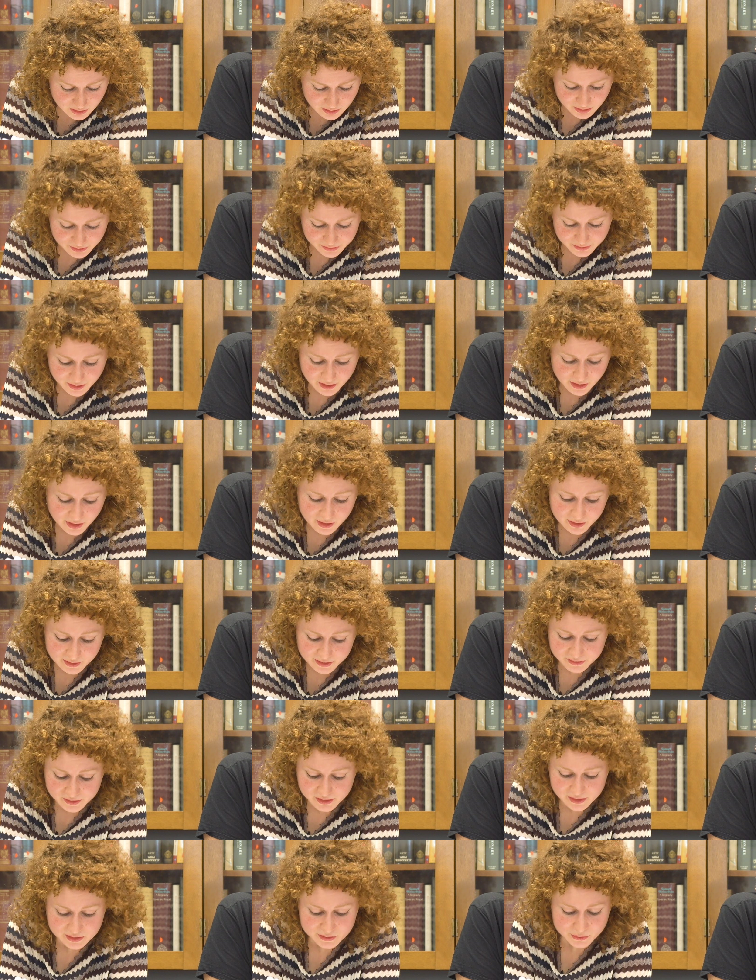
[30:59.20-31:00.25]
And the girl
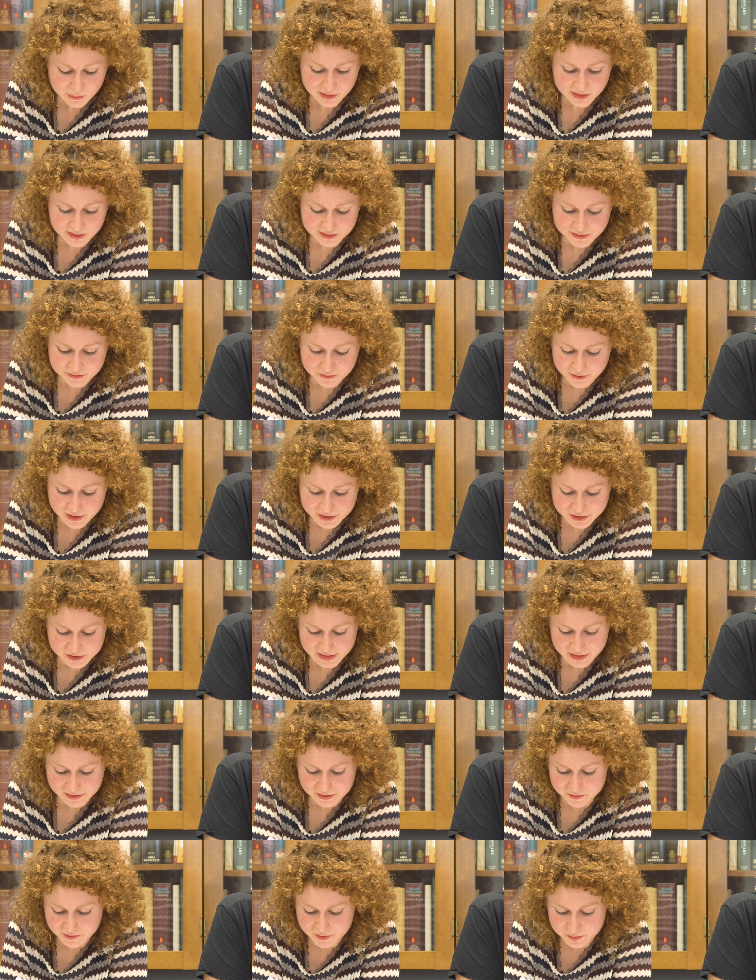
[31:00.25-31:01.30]
at these words rushed
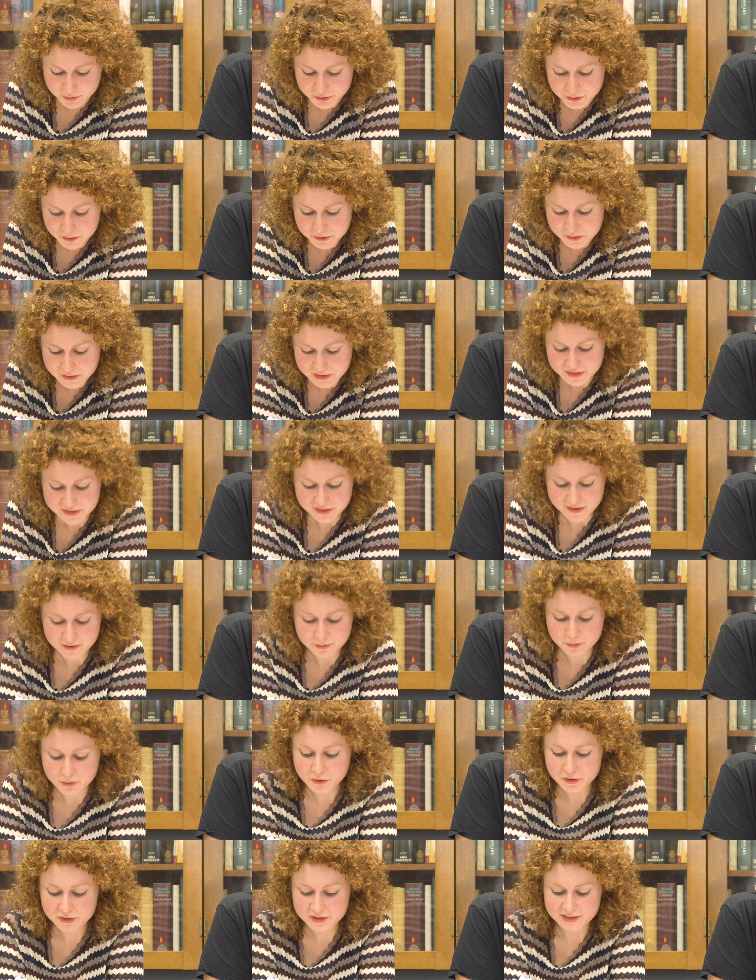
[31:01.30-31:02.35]
out of the pool into the
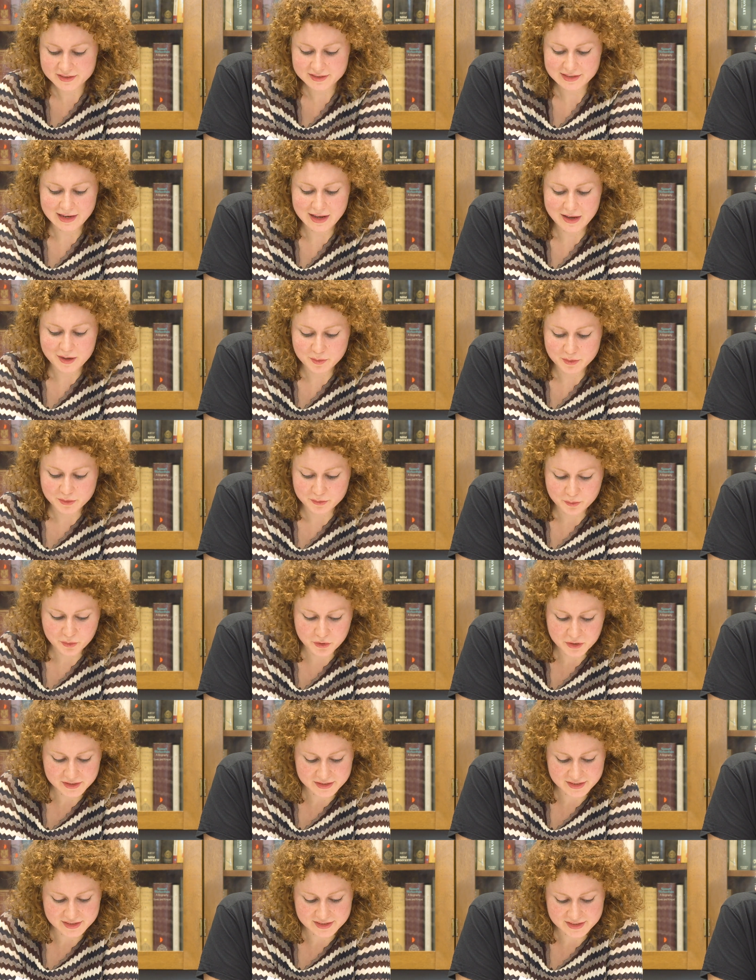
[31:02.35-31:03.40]
porter's lap,
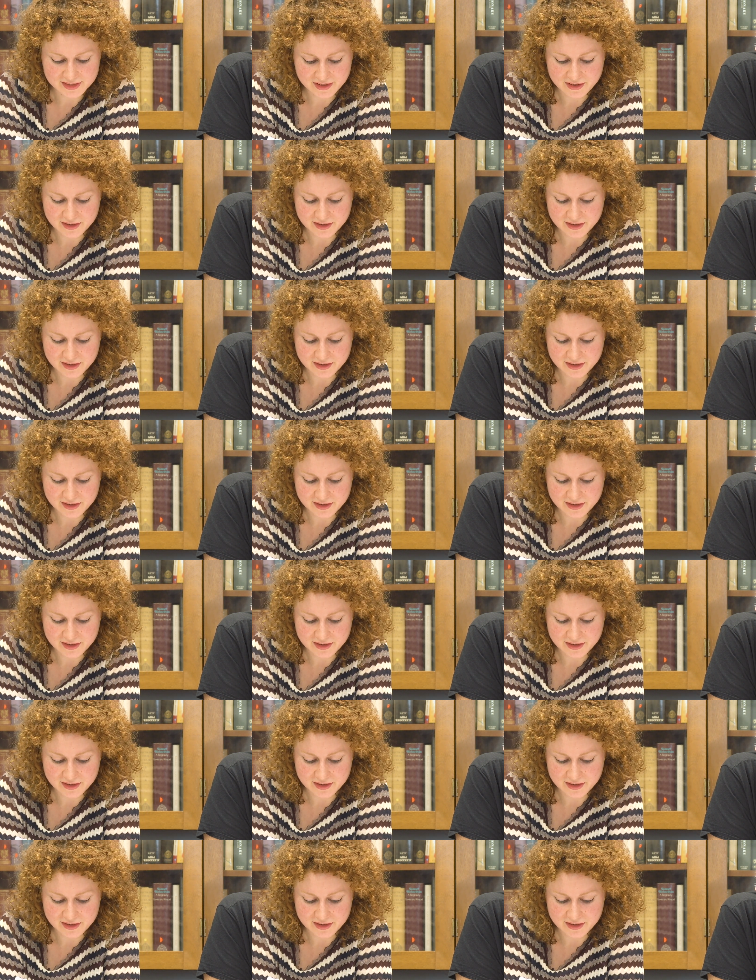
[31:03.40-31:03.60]
pointed to